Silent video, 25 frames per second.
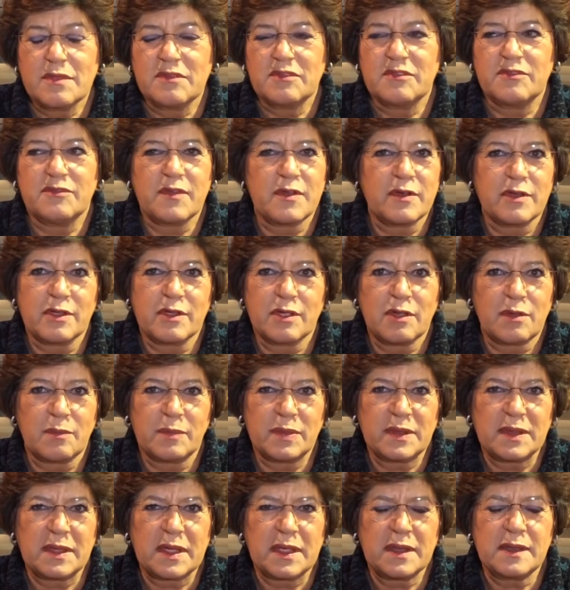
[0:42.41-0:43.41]
It's very
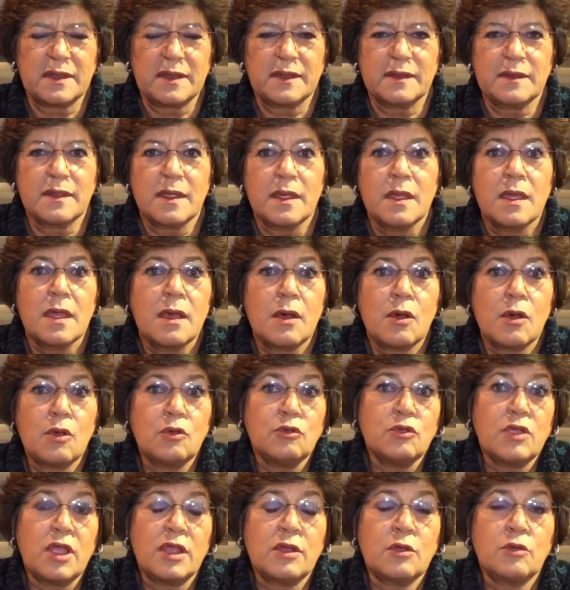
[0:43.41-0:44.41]
complicated.
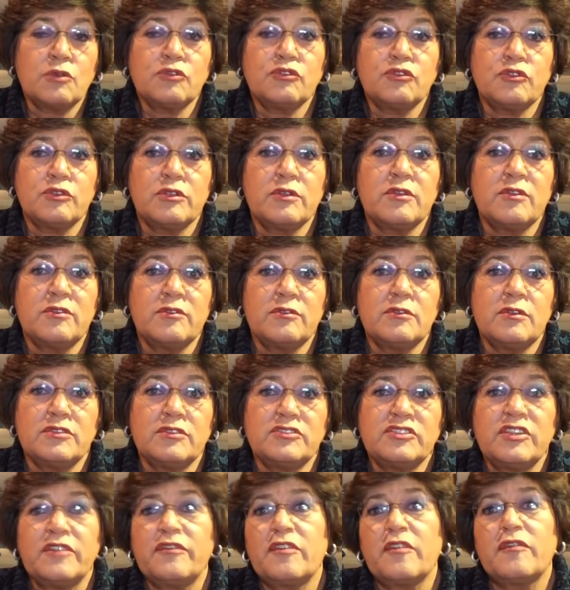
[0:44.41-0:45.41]
Oh, and also the
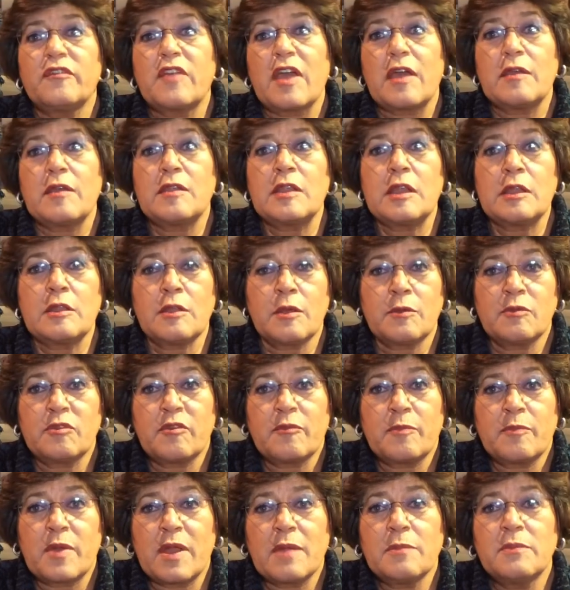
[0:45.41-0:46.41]
chief of cabinet of
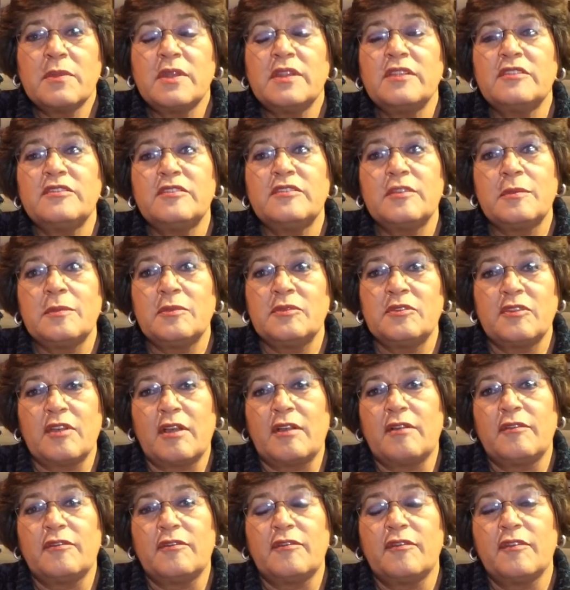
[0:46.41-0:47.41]
the prime minister
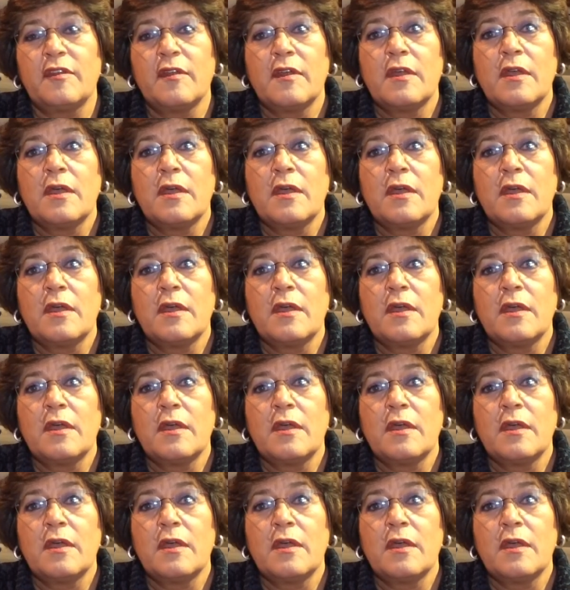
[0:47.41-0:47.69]
himself.